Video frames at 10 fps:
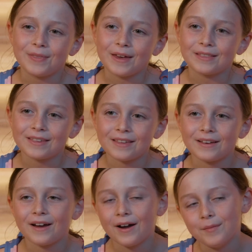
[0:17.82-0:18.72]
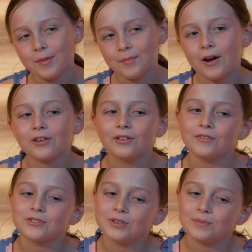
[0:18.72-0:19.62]
that's a model
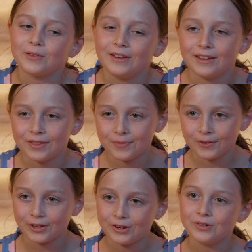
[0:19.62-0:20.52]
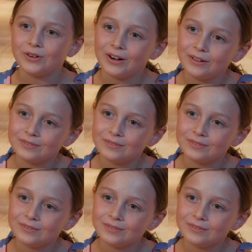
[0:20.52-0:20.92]
of Champlain is pretty cool.